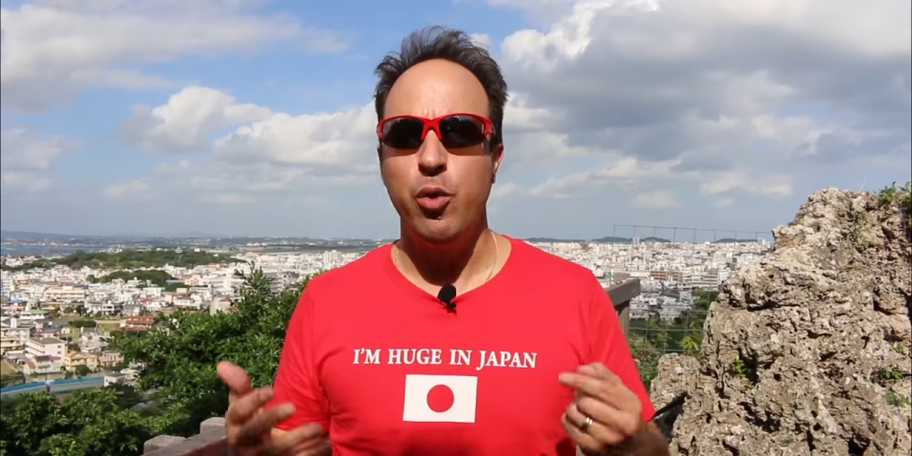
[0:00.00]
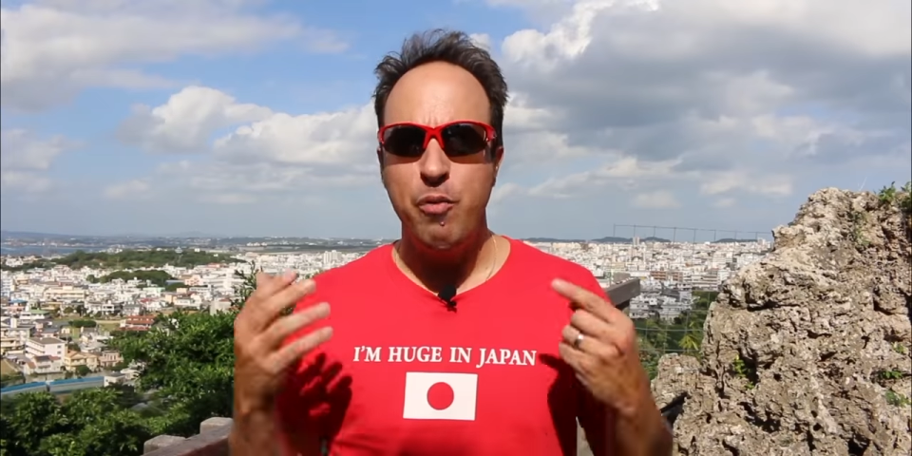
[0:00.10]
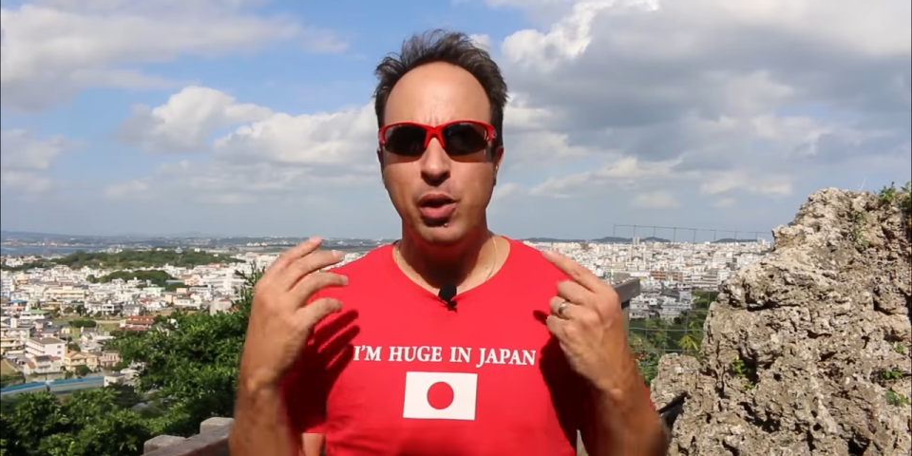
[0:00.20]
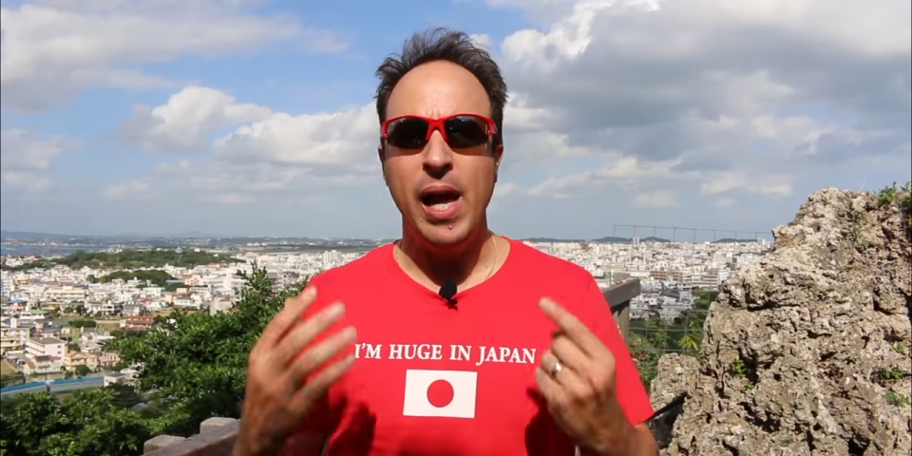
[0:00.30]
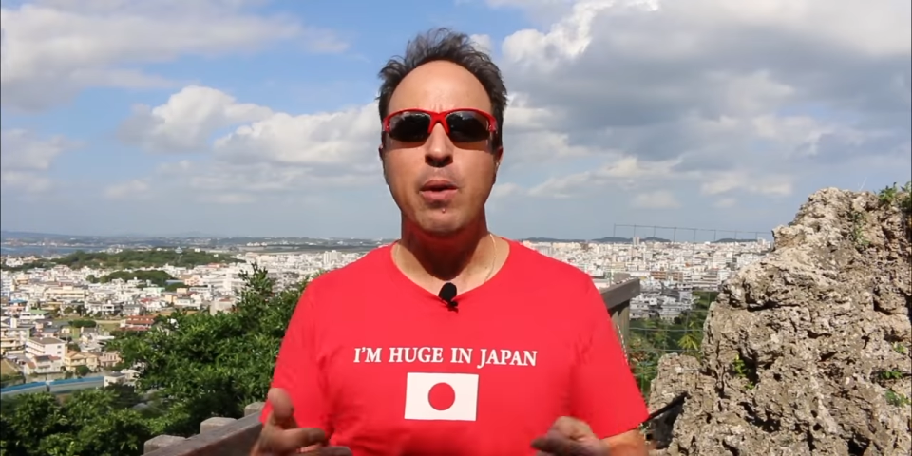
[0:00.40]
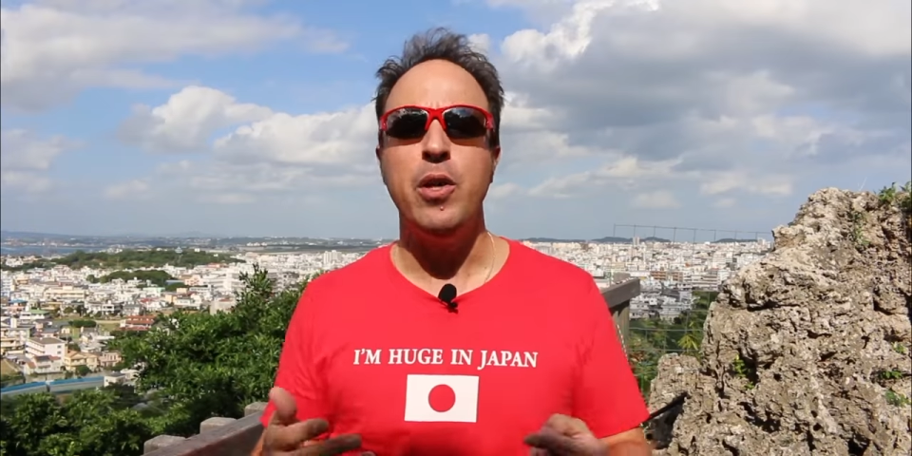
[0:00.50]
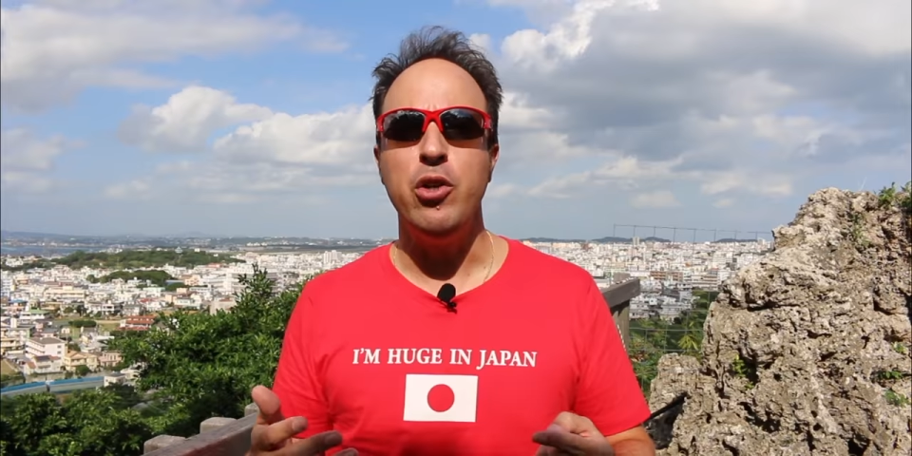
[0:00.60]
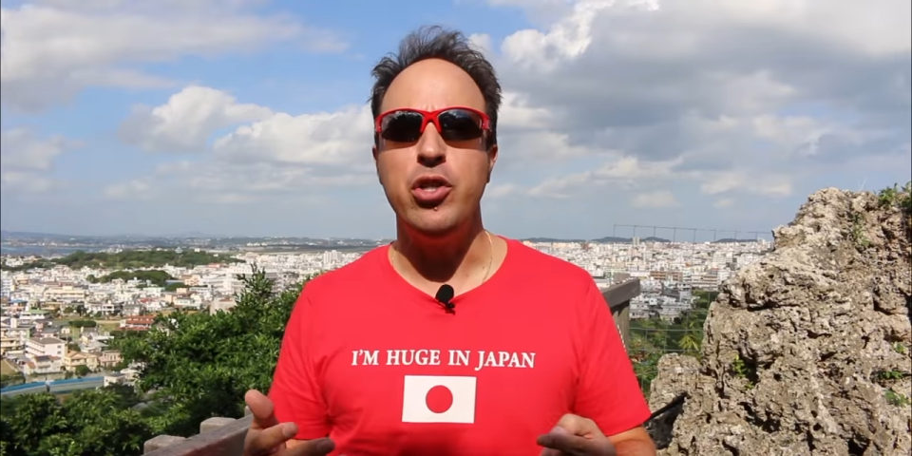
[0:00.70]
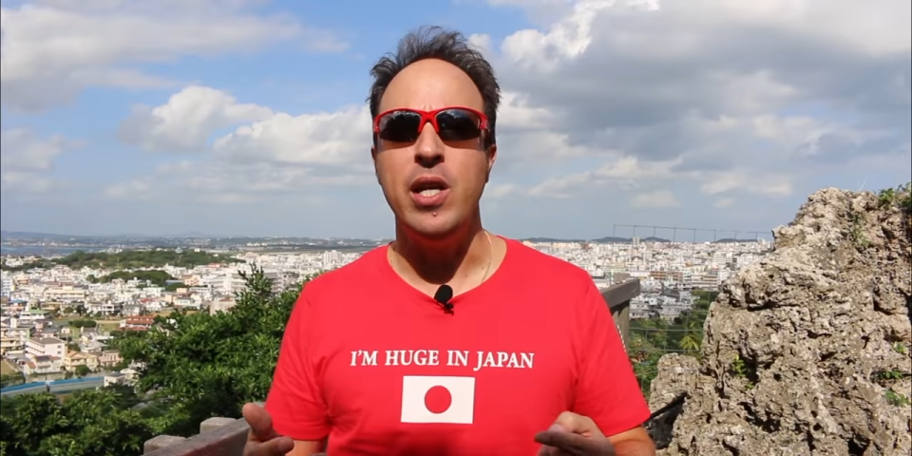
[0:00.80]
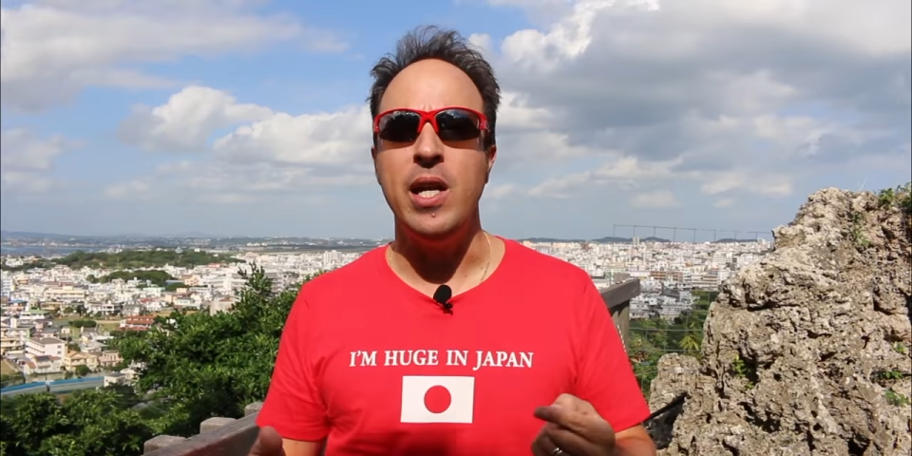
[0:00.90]
So if you like what
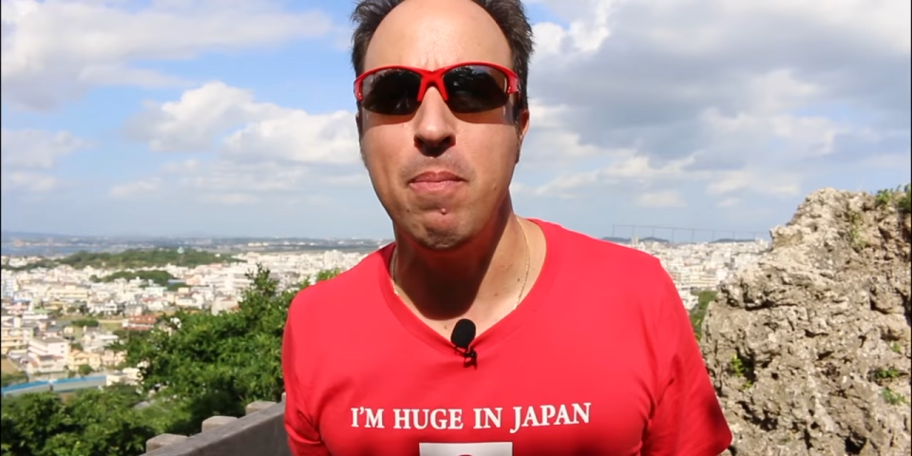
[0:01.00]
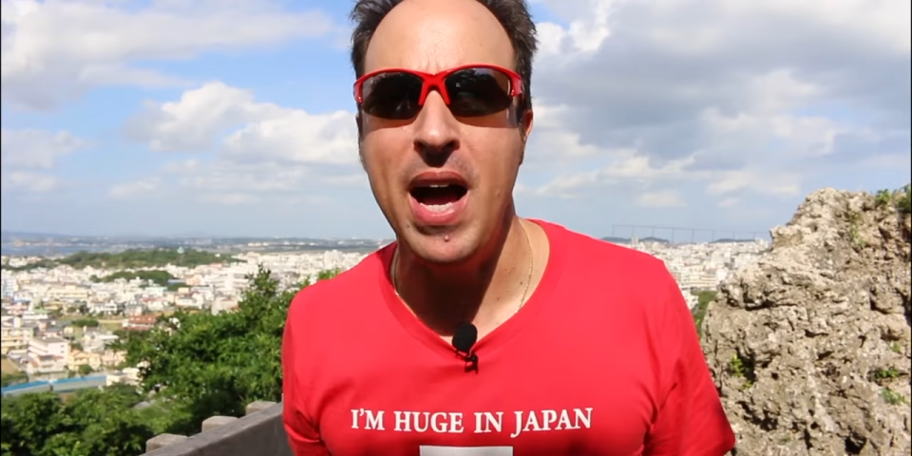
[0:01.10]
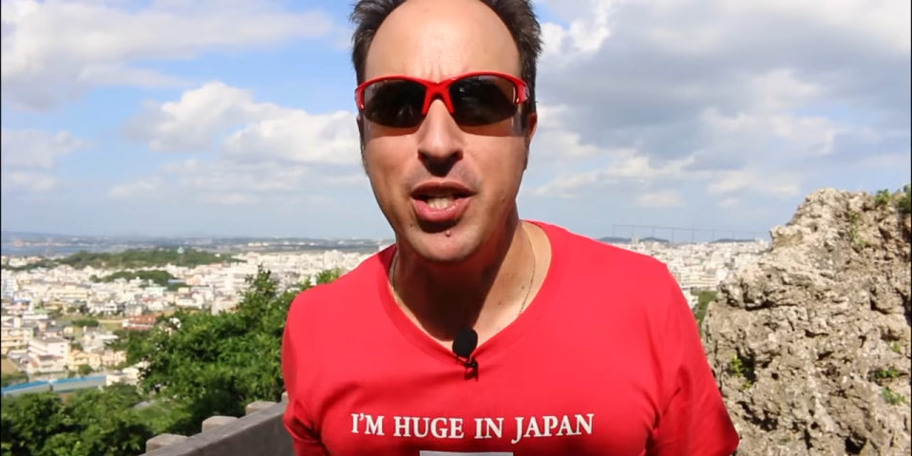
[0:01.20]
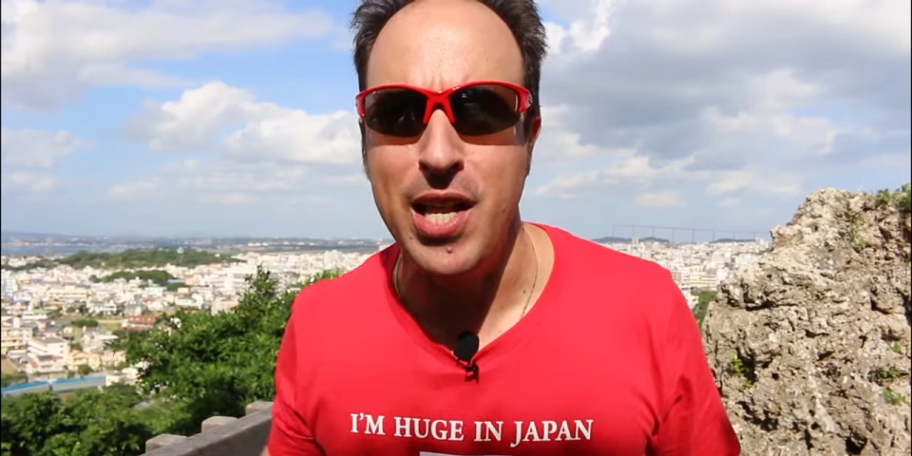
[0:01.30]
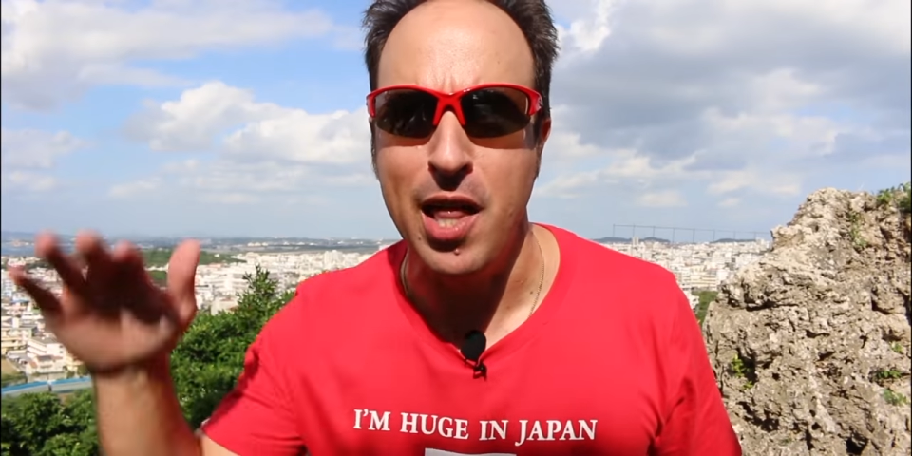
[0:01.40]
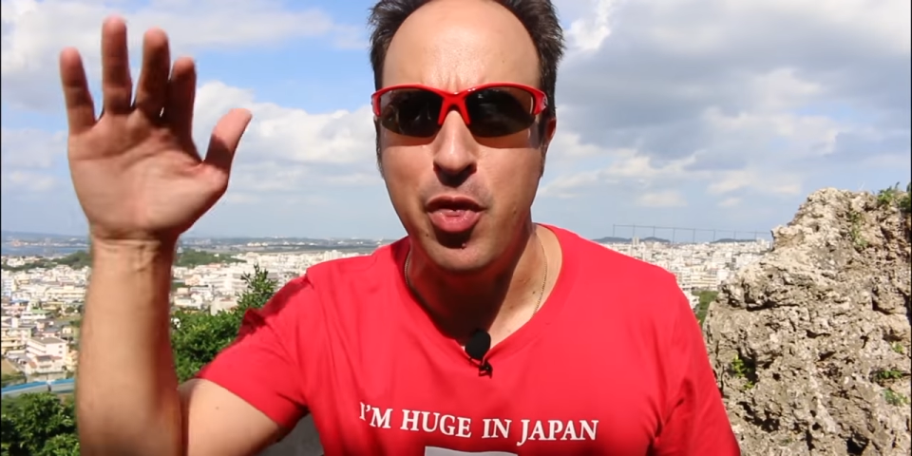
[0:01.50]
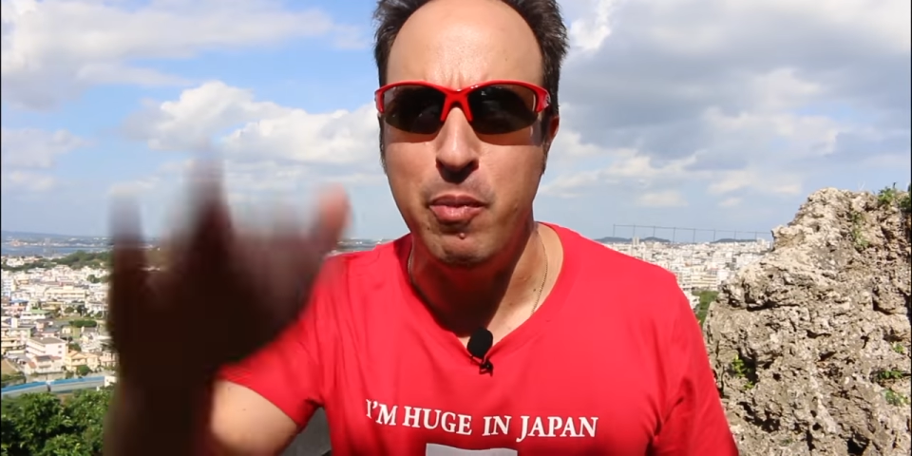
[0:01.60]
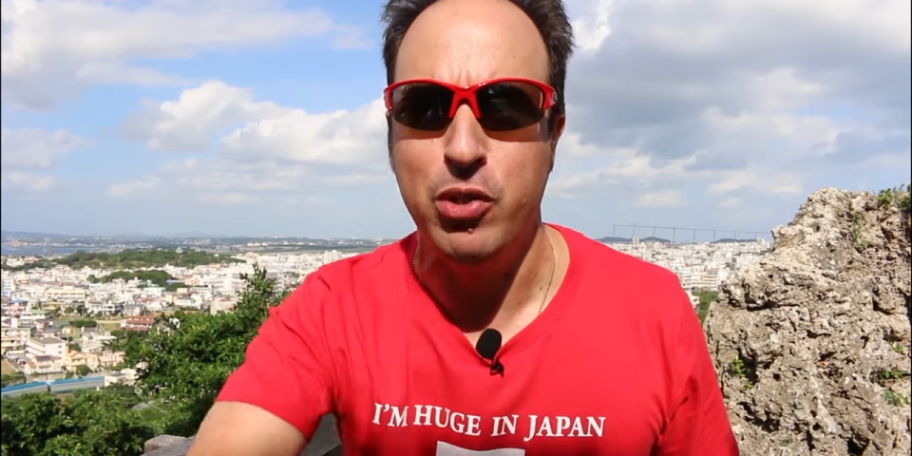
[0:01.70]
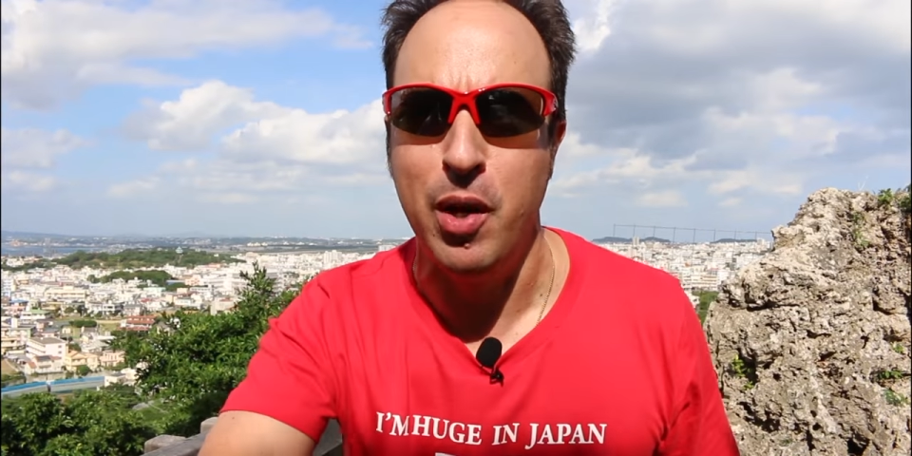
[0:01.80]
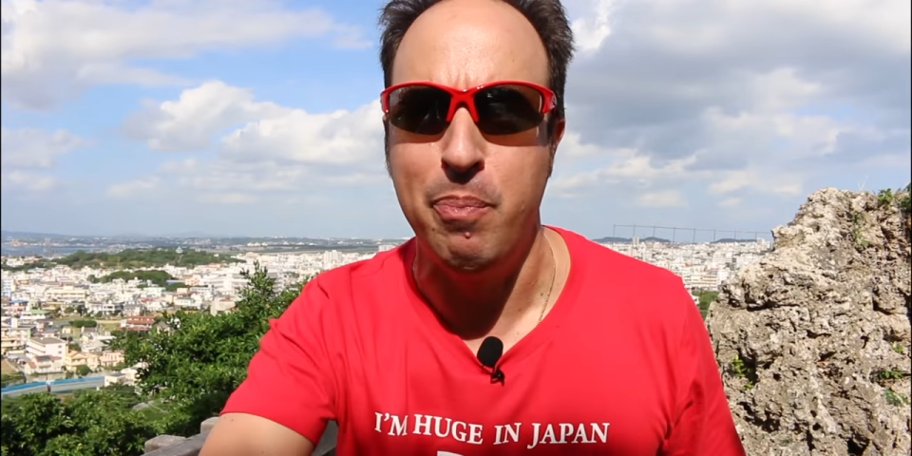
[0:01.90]
you're seeing, smash that
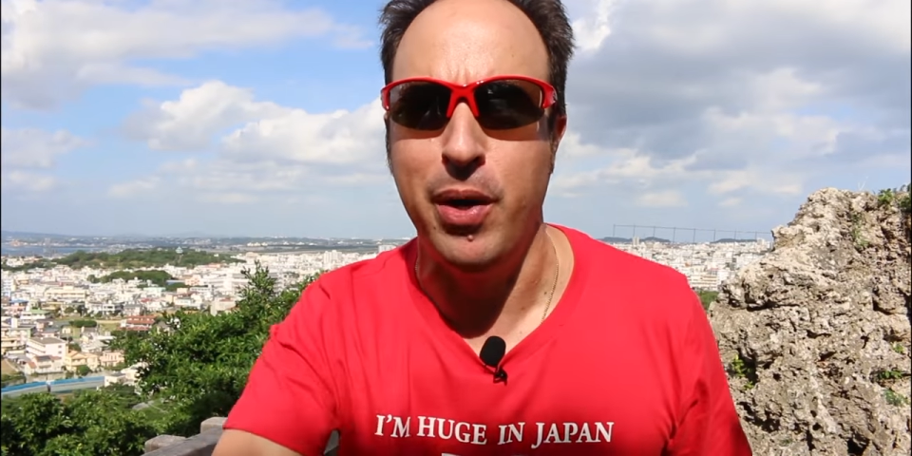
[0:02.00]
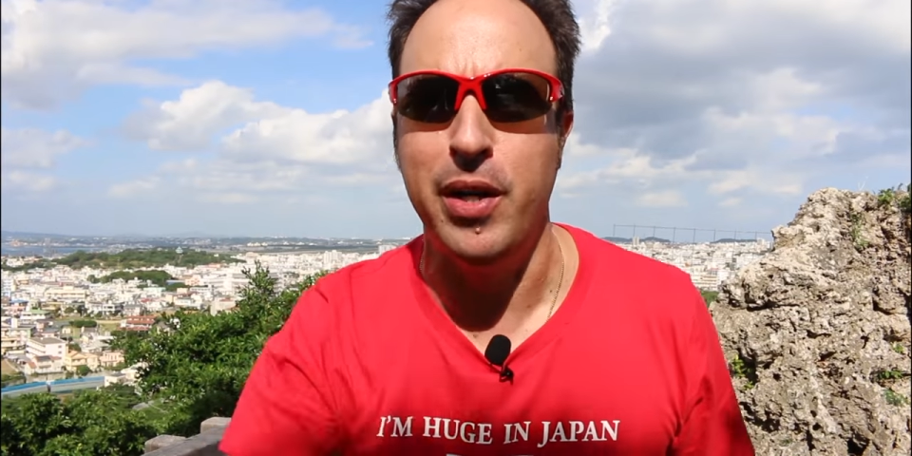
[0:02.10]
thumbs up